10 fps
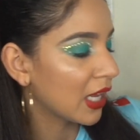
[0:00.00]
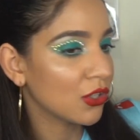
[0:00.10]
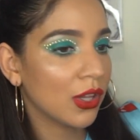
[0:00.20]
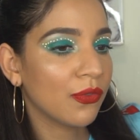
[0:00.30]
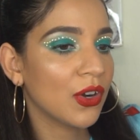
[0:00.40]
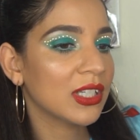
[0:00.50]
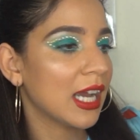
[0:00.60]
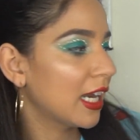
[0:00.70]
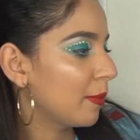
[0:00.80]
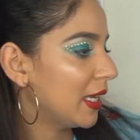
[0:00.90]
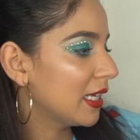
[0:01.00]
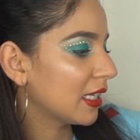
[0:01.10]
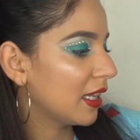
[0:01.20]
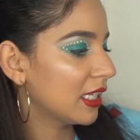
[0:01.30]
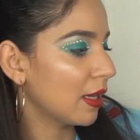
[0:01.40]
So the first item is
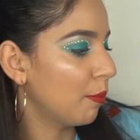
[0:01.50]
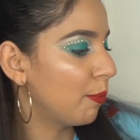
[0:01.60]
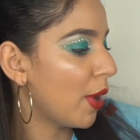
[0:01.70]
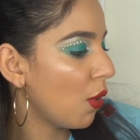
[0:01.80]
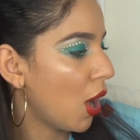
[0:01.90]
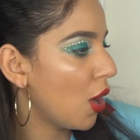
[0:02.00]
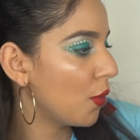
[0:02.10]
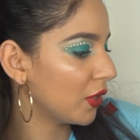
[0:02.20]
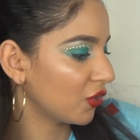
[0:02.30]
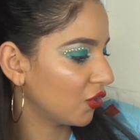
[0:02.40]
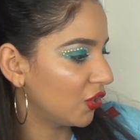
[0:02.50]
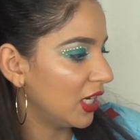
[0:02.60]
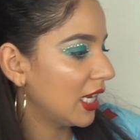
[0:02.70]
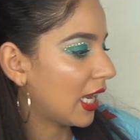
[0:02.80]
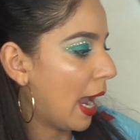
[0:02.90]
this boho
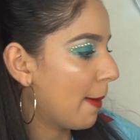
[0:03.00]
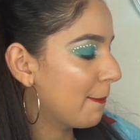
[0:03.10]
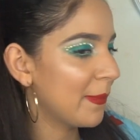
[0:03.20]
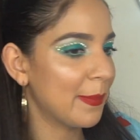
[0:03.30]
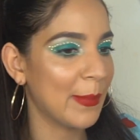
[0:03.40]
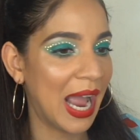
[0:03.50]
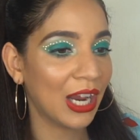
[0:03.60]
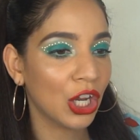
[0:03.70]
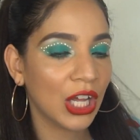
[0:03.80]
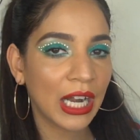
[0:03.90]
chic macrame.